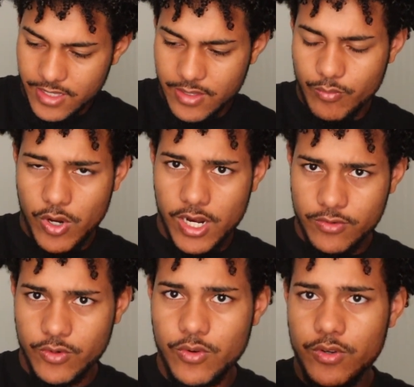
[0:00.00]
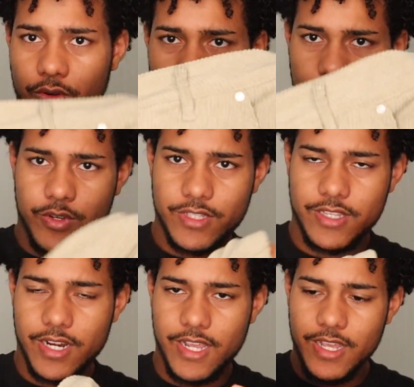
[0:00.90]
the brown corduroy ones
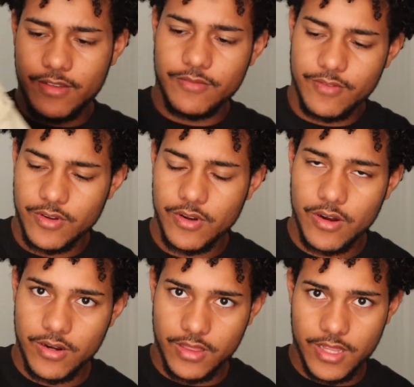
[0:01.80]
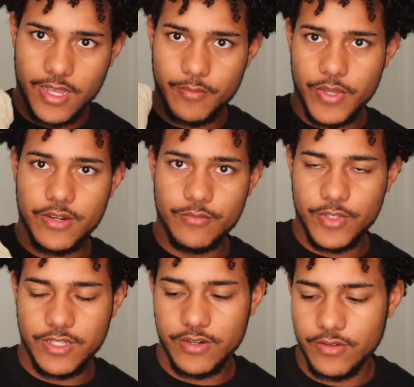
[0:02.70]
that I have are a lot better
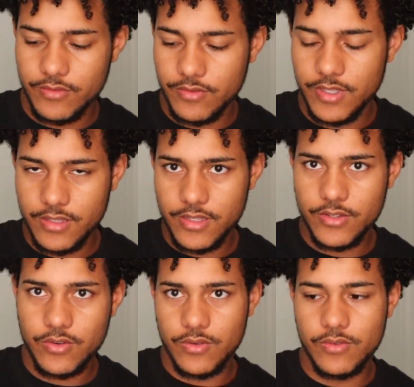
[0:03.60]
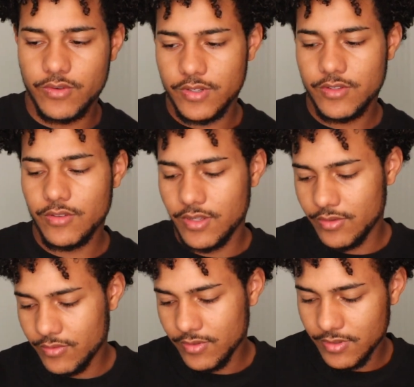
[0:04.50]
material than these corduroys. So they're
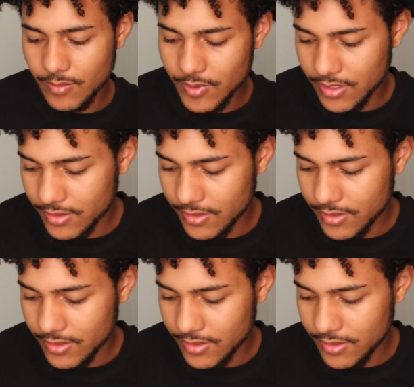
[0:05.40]
doing something